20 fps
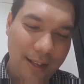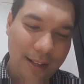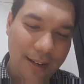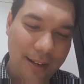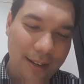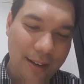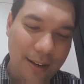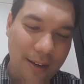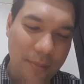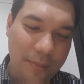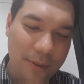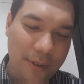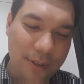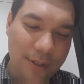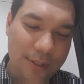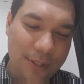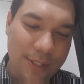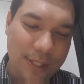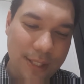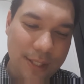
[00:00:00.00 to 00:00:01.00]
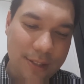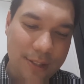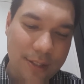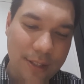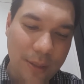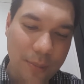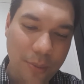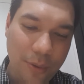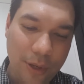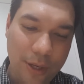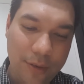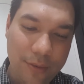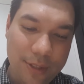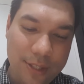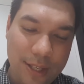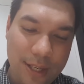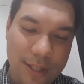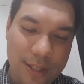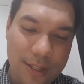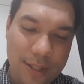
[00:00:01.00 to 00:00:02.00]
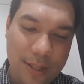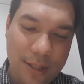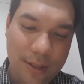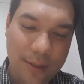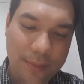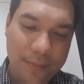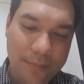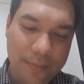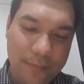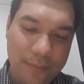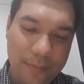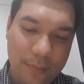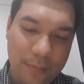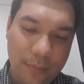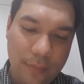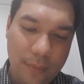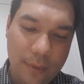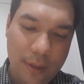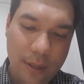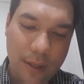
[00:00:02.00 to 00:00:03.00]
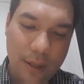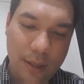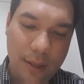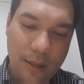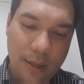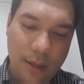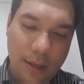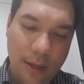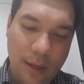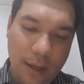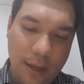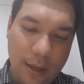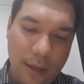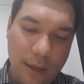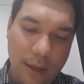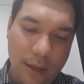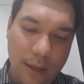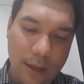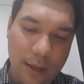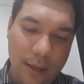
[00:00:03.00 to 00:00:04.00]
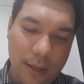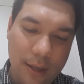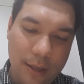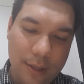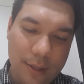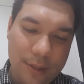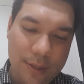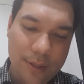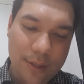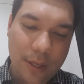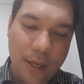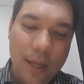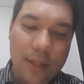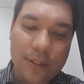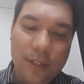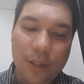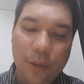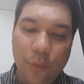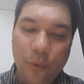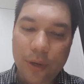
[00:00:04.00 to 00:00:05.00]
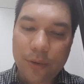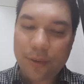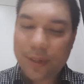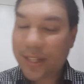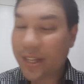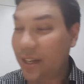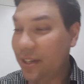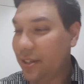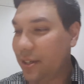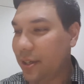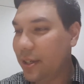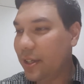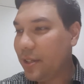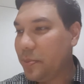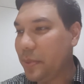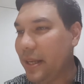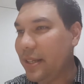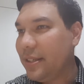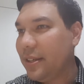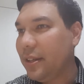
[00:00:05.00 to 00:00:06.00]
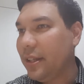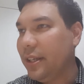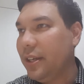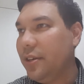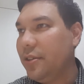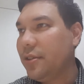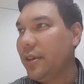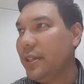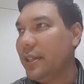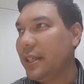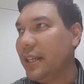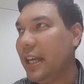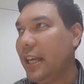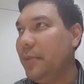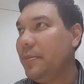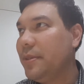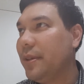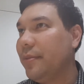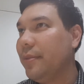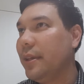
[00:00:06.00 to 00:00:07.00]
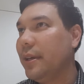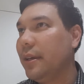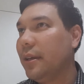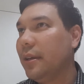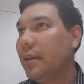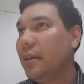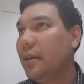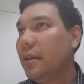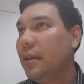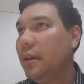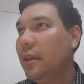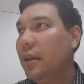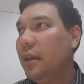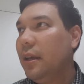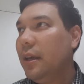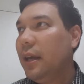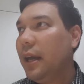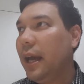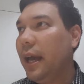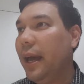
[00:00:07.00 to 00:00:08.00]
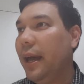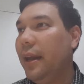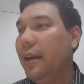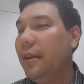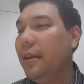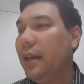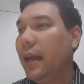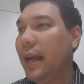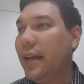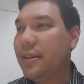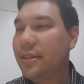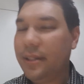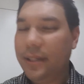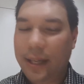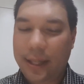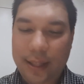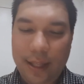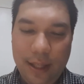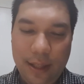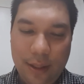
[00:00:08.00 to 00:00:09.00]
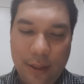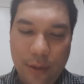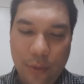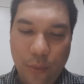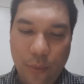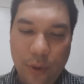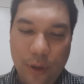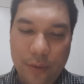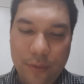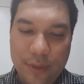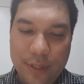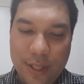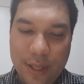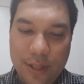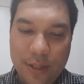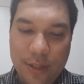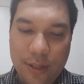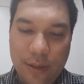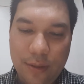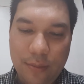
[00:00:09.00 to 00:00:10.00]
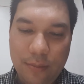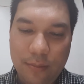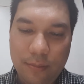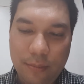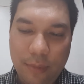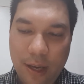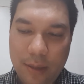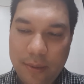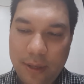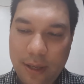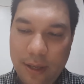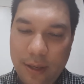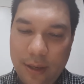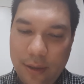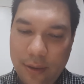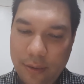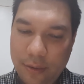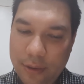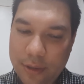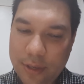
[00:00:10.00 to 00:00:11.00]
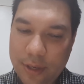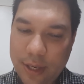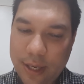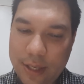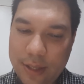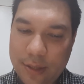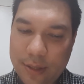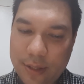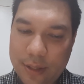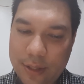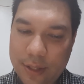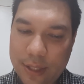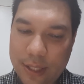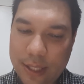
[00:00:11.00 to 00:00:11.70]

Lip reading: Number six, employee retention. So the word retention is basically you're trying to keep something. And actually, I think the word retention maybe originates